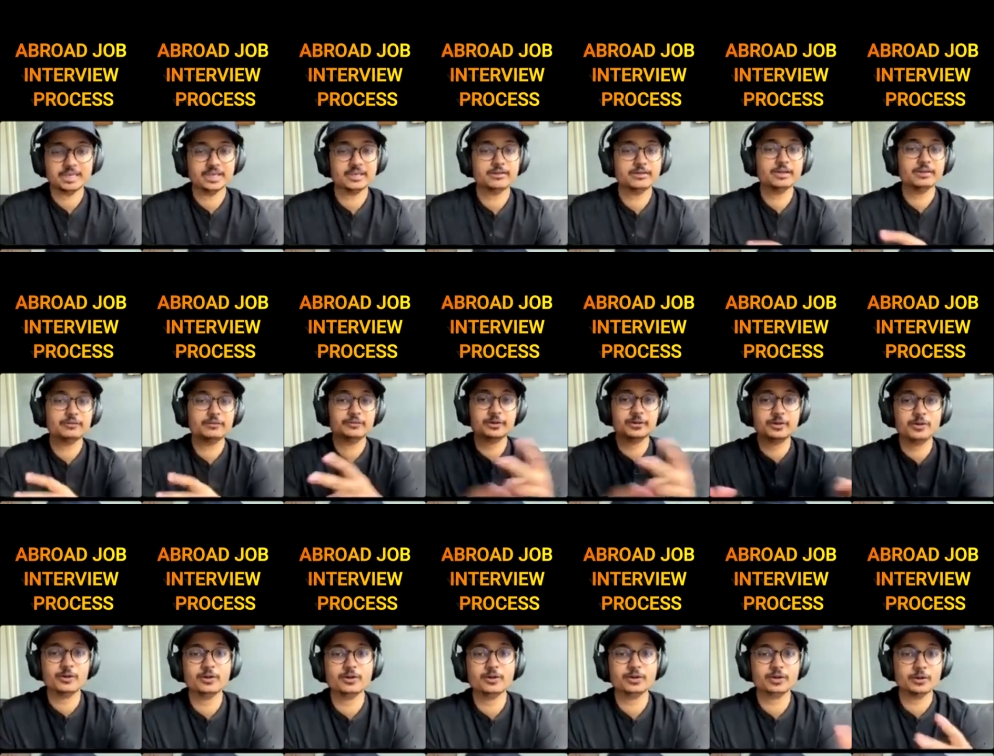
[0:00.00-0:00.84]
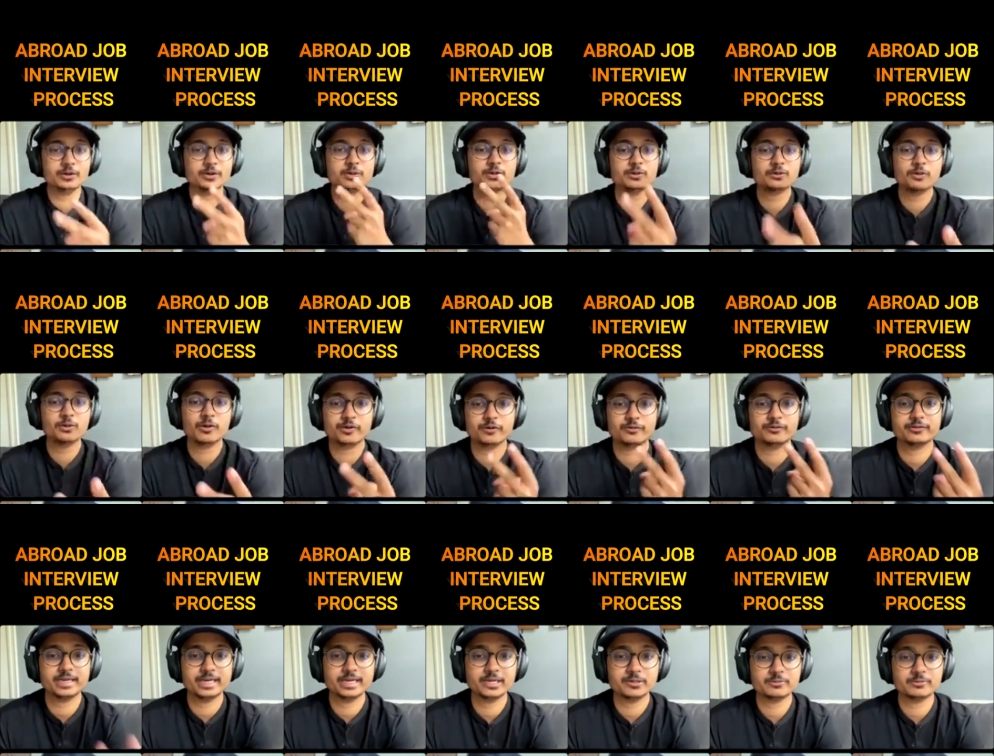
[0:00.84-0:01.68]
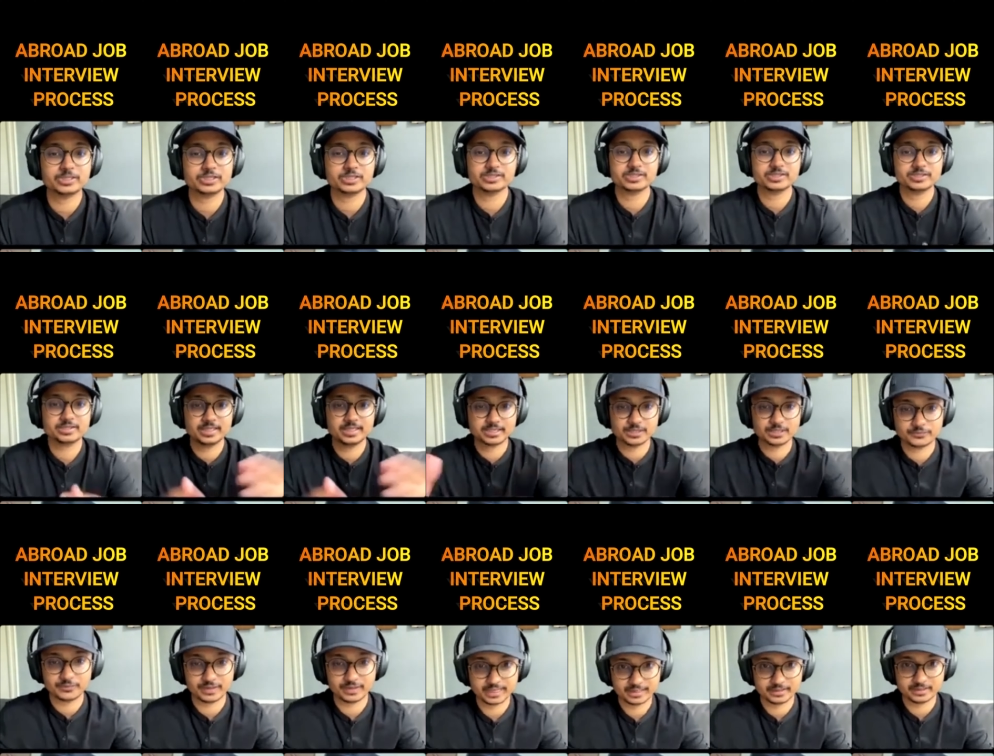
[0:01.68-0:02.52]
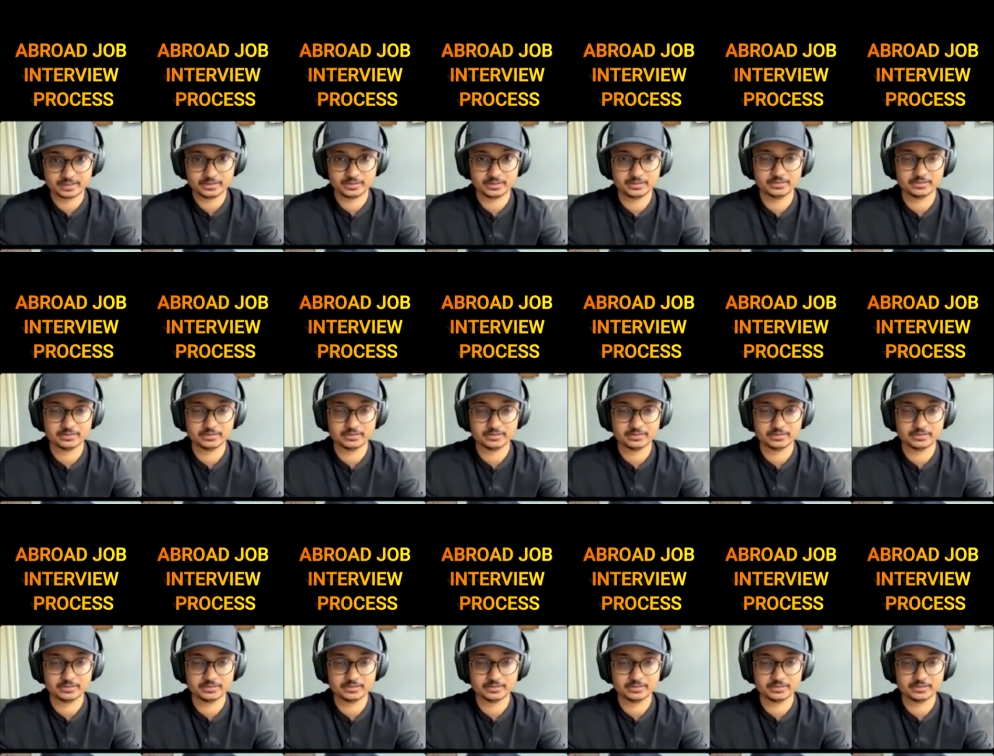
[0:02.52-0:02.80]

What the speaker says: even if you don't know 2 out of 10 questions, that's fine,